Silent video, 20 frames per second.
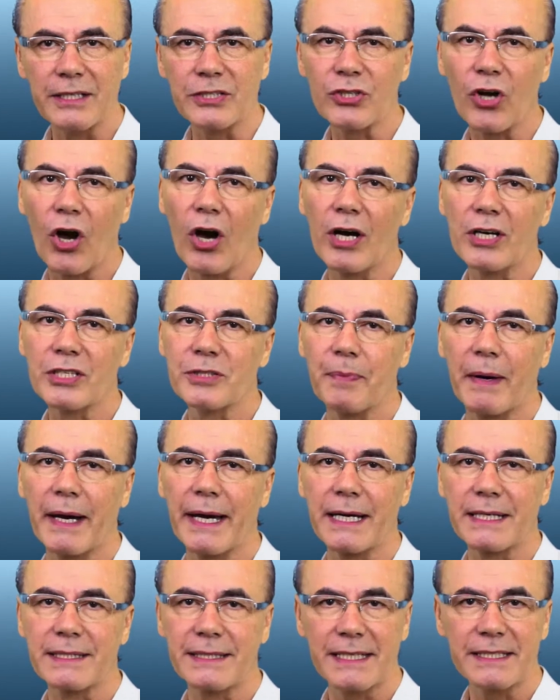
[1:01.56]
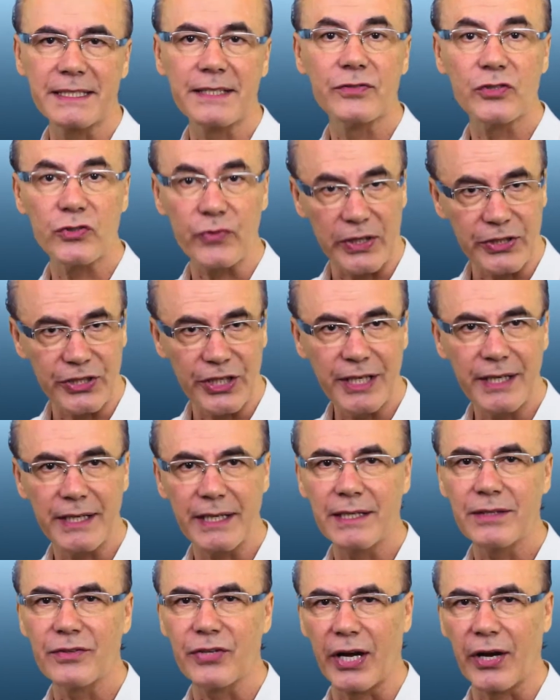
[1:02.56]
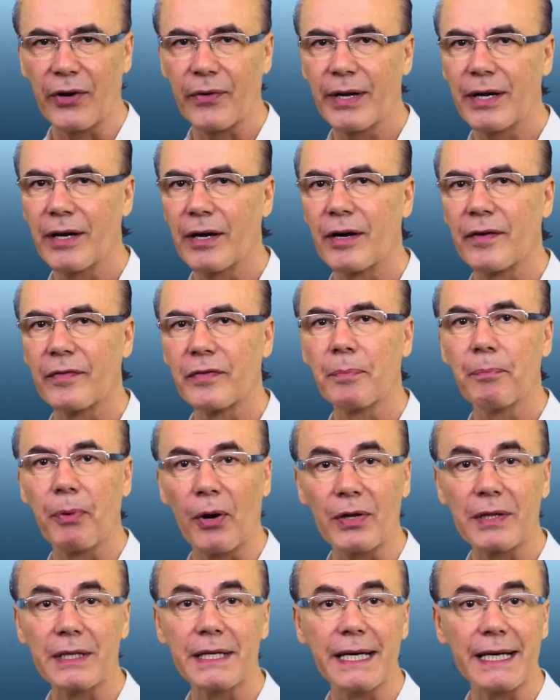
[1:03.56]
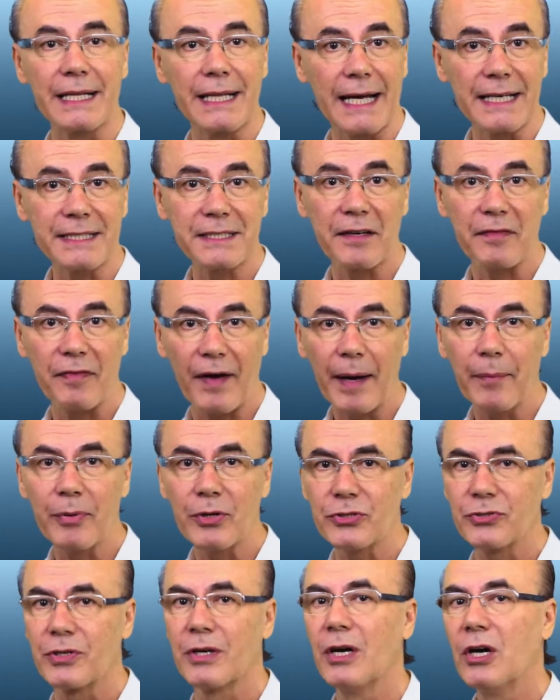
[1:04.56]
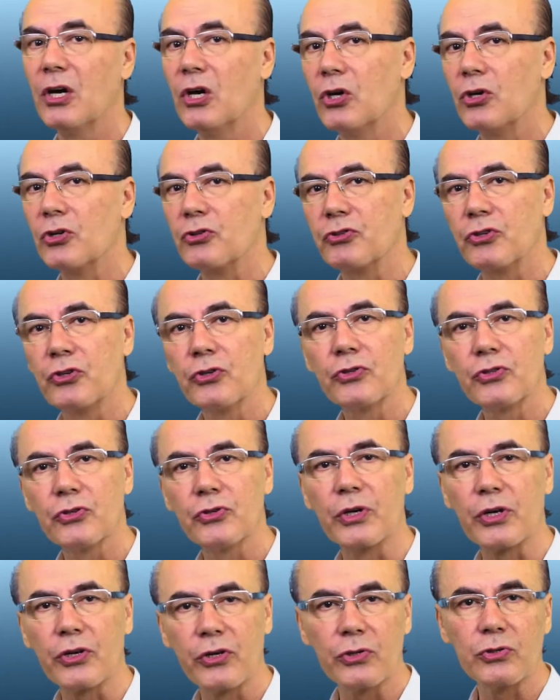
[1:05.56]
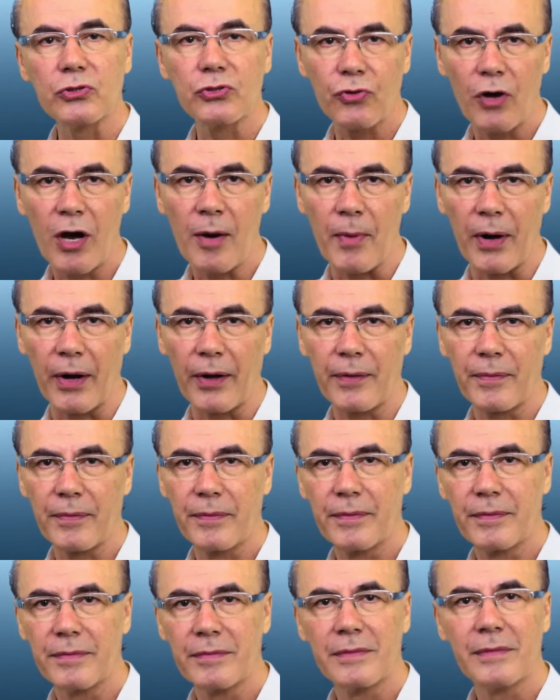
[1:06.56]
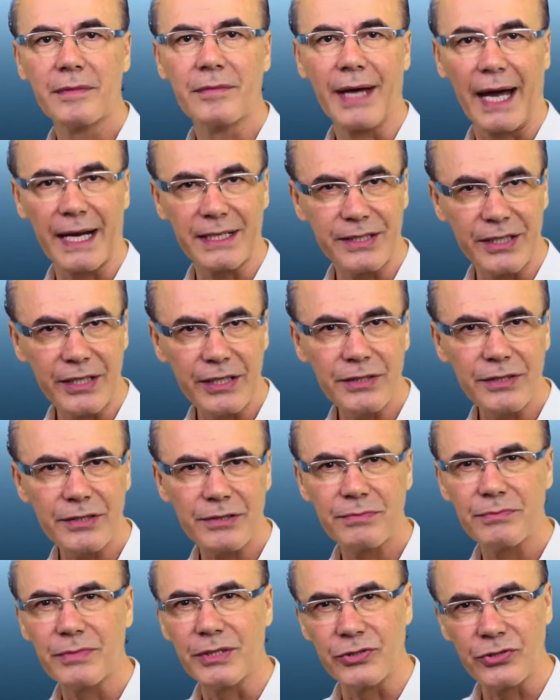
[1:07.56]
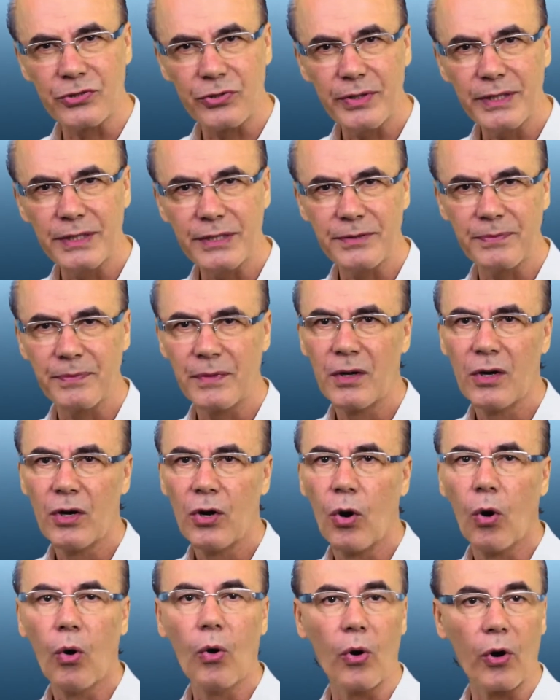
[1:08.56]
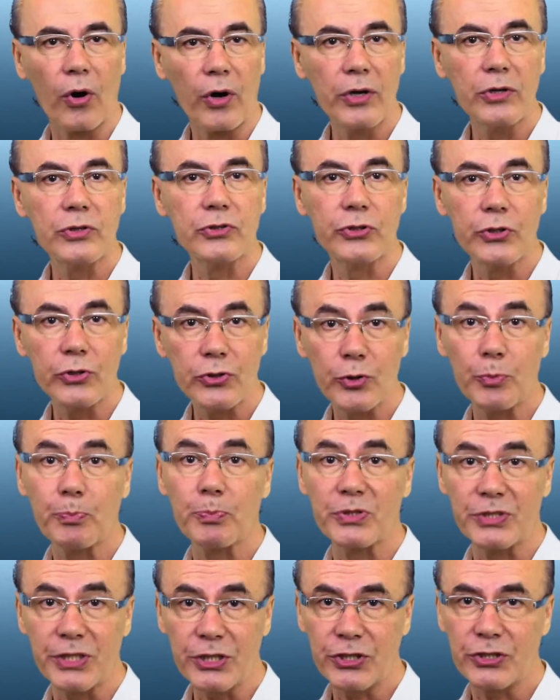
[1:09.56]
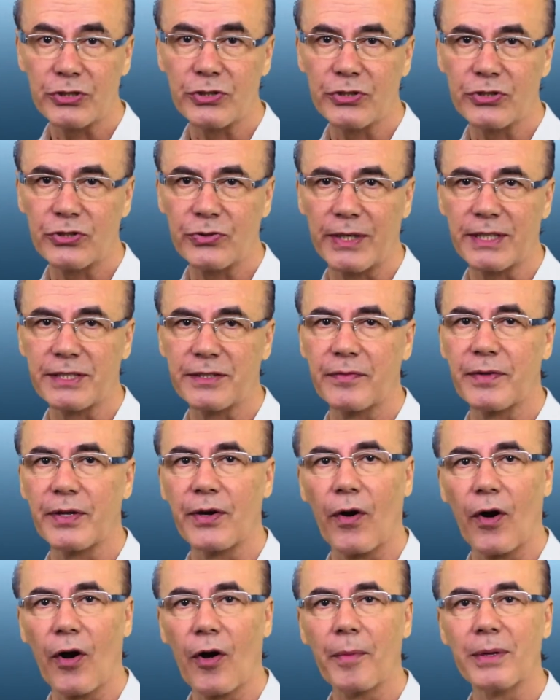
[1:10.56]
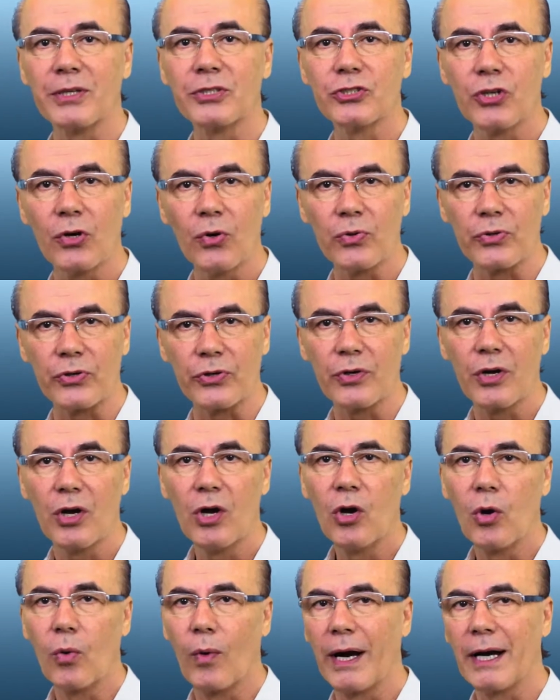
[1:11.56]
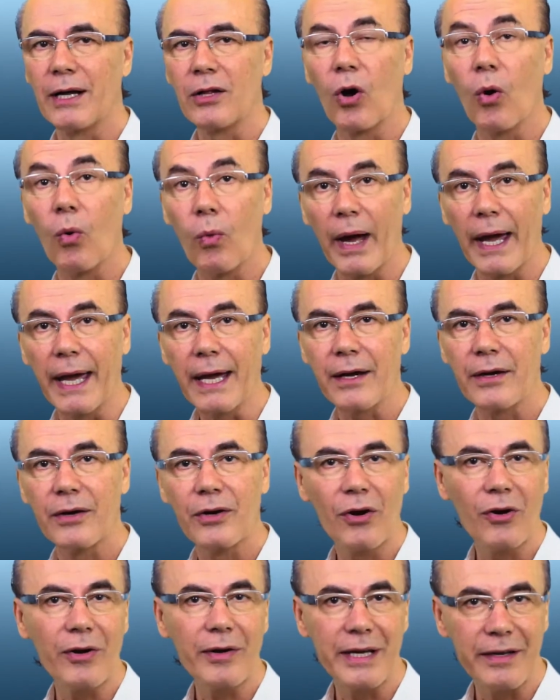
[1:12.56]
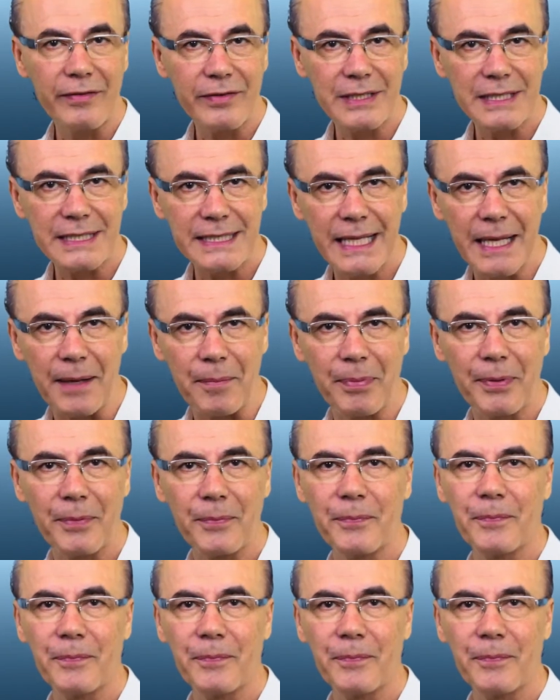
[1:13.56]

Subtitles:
is caused by excessive stretching and tearing of the partly elastic fibers due to acute trauma, accidents, injuries, or due to positional stress of the arm and shoulder while awake or even asleep.